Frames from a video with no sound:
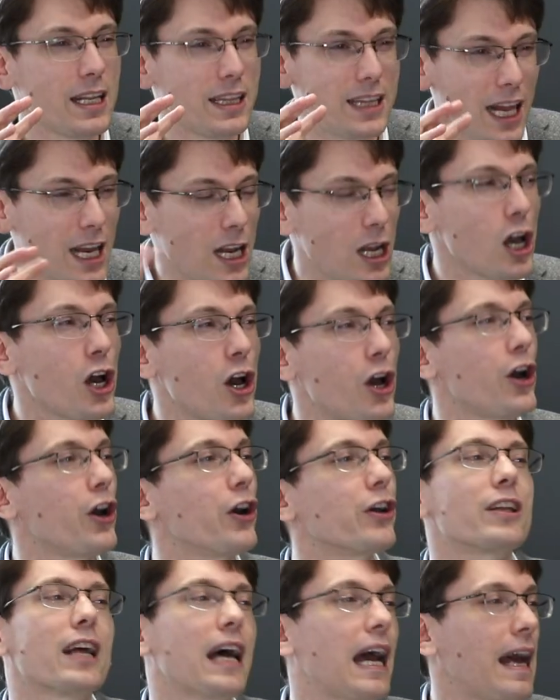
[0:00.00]

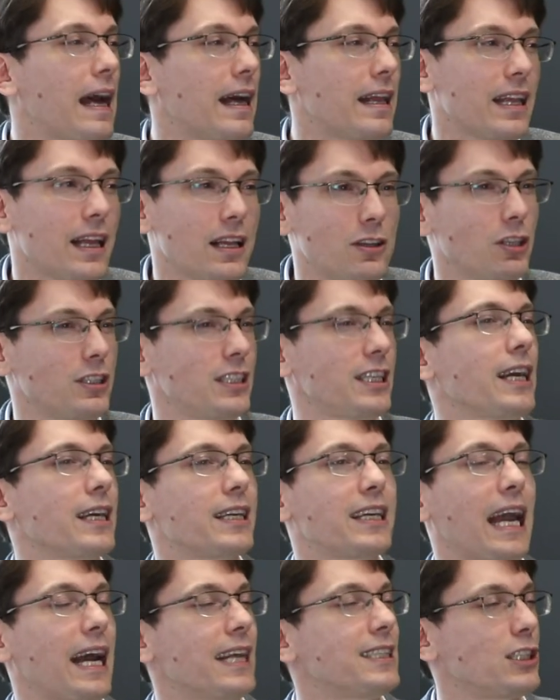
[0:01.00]
learn, and the tech
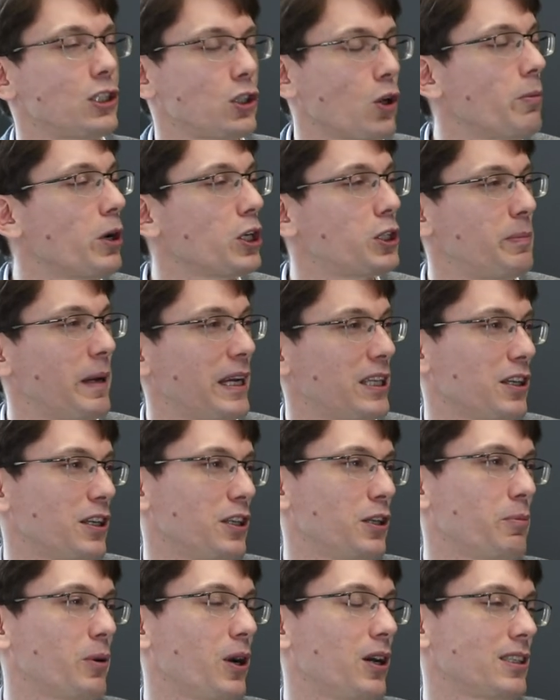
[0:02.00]
gets so much better in
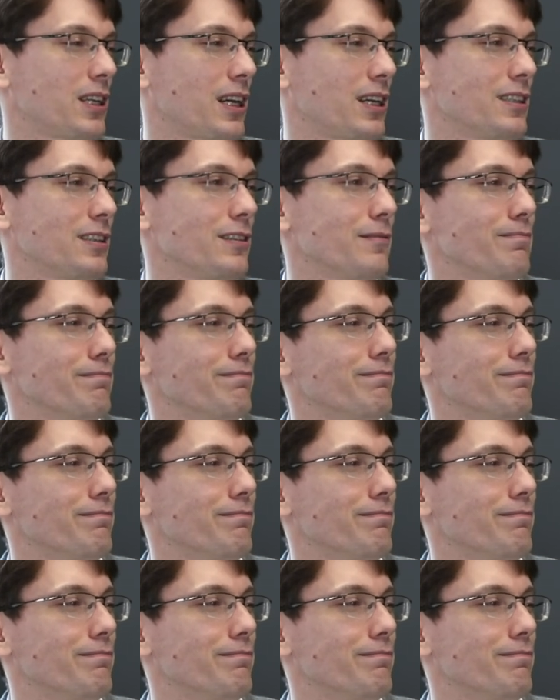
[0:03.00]
the process.